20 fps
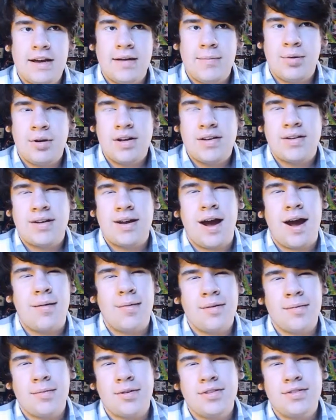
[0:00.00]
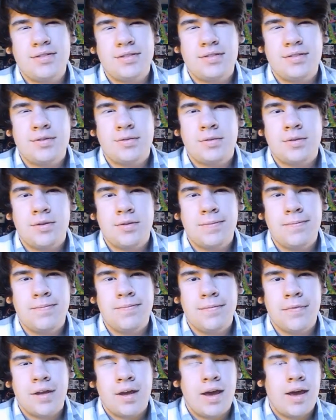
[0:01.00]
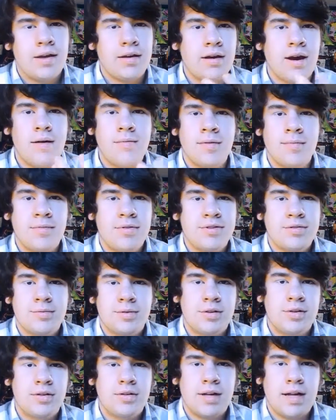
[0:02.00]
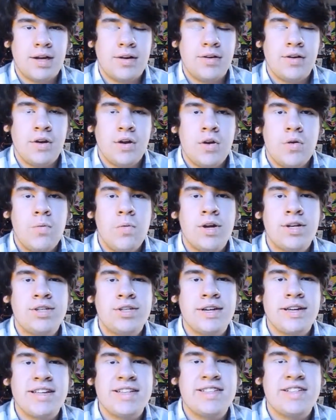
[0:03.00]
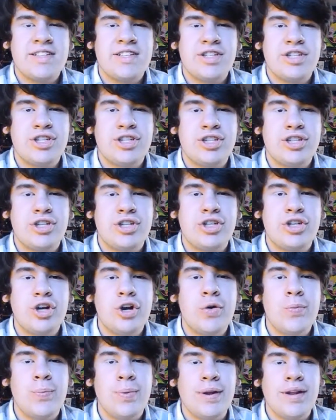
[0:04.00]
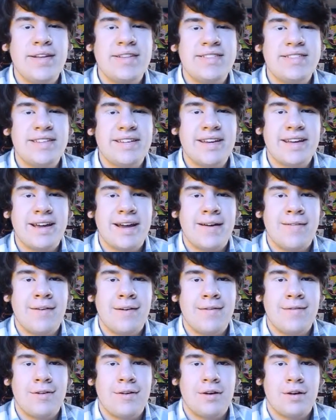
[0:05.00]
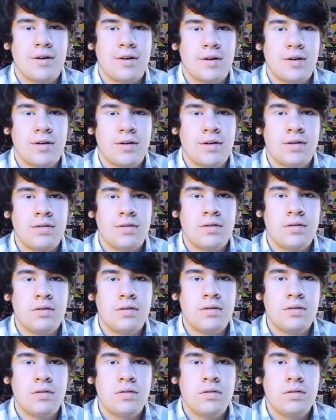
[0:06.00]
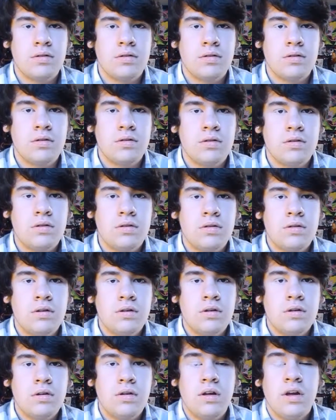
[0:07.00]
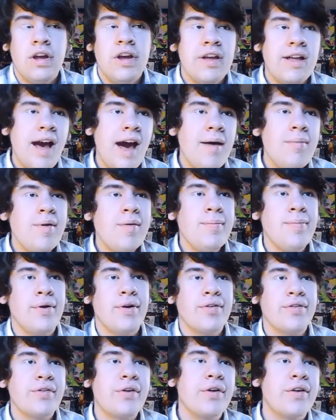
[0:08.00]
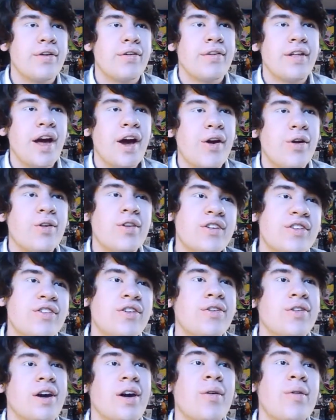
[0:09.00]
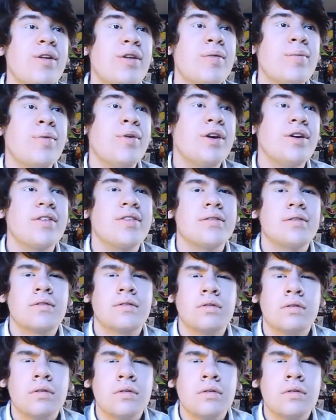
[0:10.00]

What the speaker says: brought comic books to school, and comic books weren't allowed, which is the stupidest thing I've ever heard. Well, comic books aren't allowed because they're not real books.